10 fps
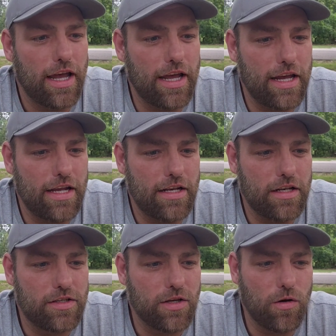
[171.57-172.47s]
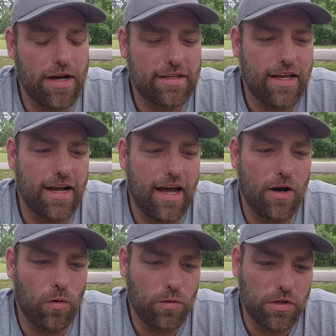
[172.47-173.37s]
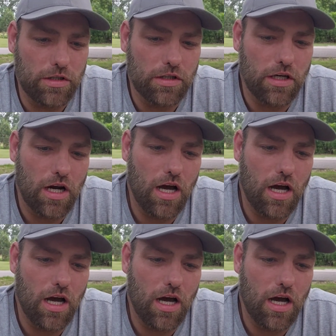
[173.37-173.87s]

And so as I got older,